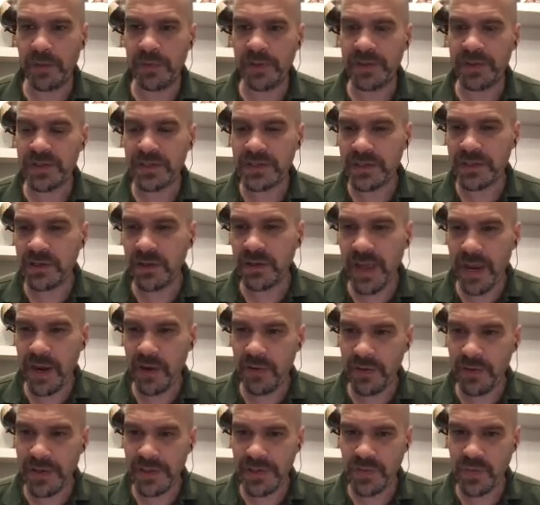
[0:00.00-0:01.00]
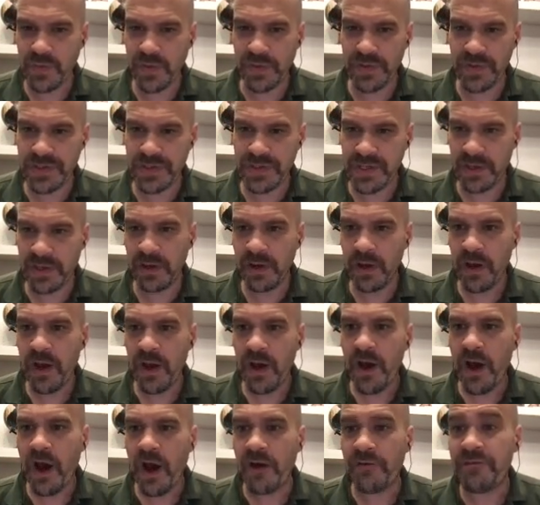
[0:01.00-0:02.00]
But there's little areas where there's a
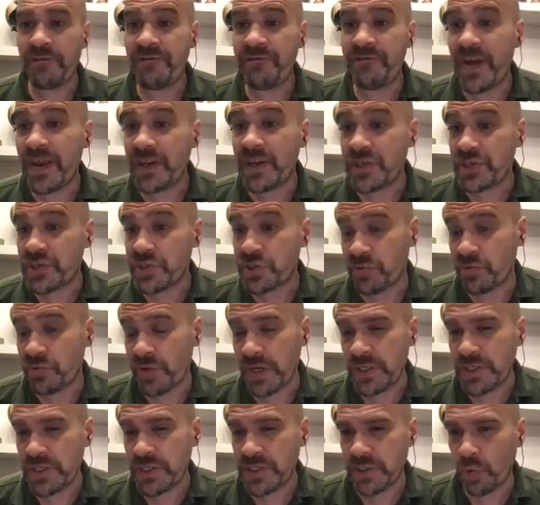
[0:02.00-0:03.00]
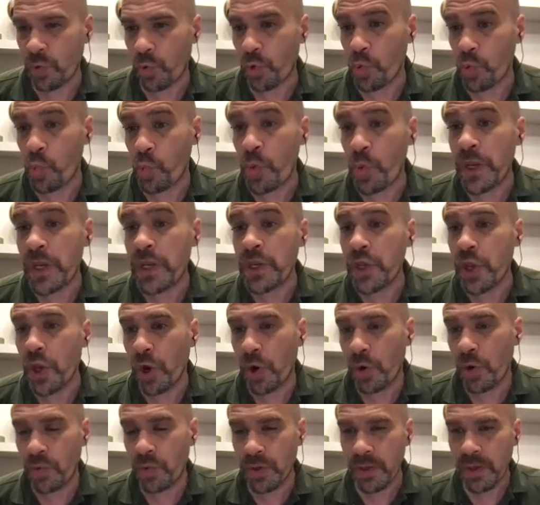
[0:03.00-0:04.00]
fenestration or
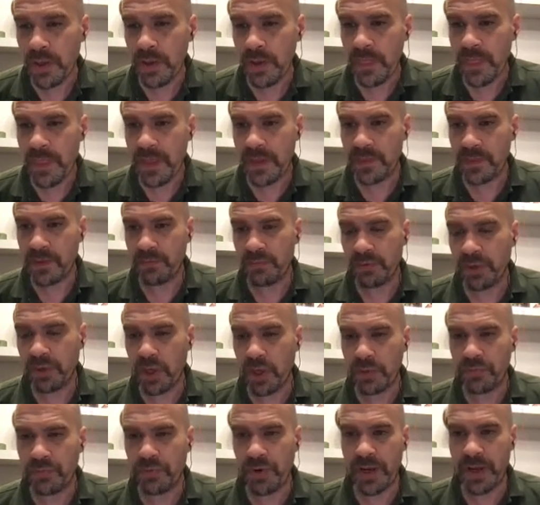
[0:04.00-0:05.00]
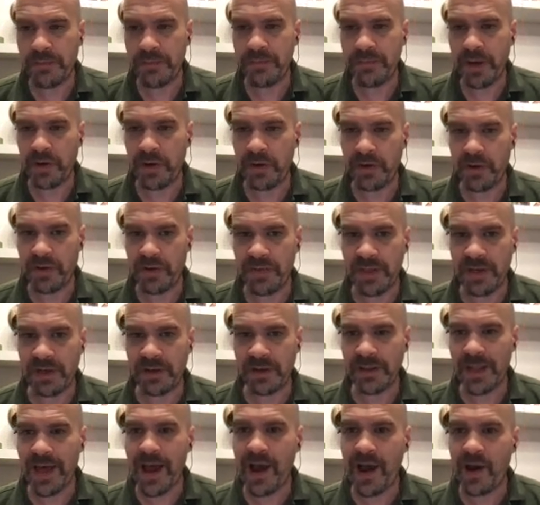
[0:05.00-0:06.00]
window in the blood-brain barrier that
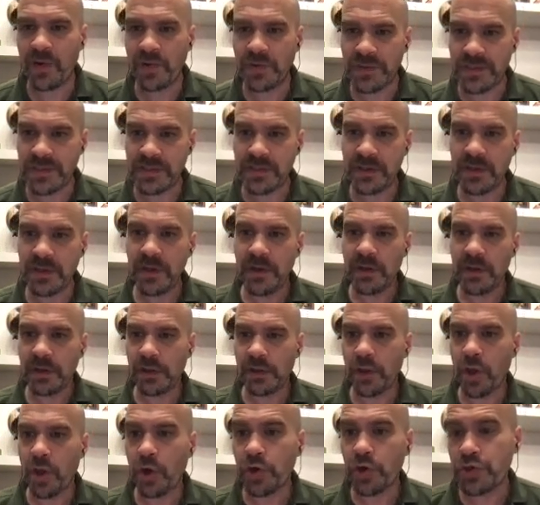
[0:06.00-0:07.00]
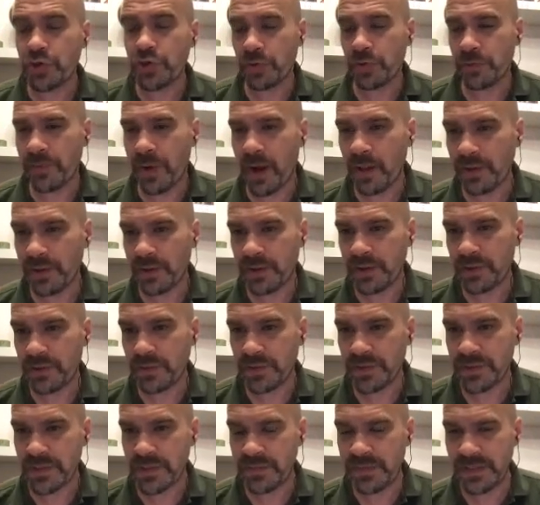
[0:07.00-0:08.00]
allows larger
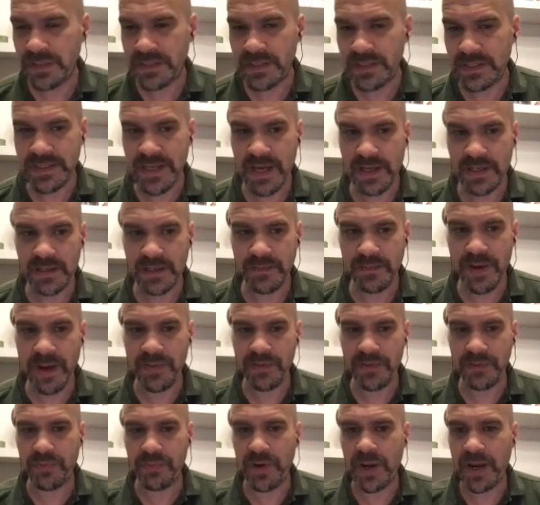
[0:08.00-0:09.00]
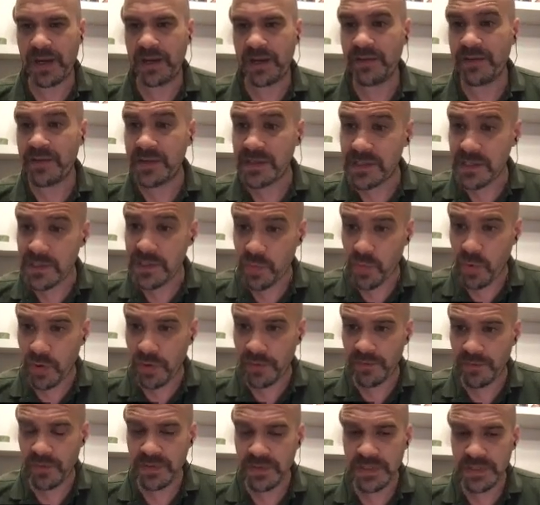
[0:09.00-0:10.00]
molecules to be detected by the brain. And this is one
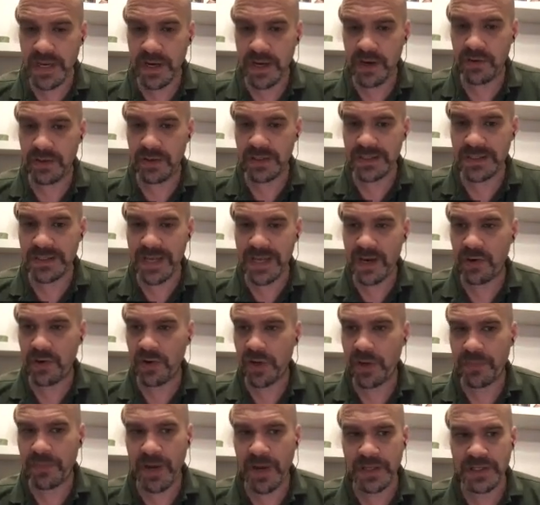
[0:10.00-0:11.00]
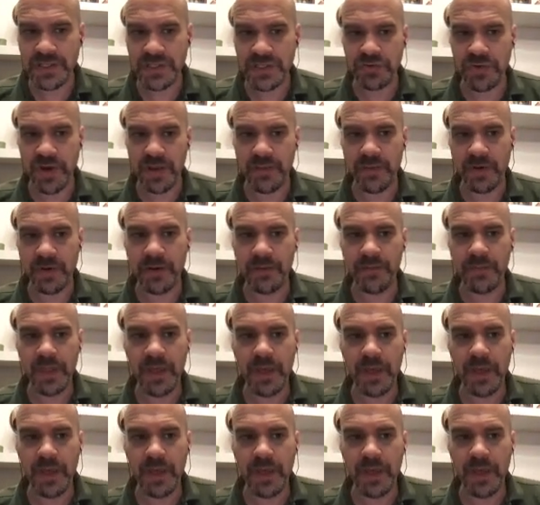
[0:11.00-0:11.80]
of those areas, area postrema.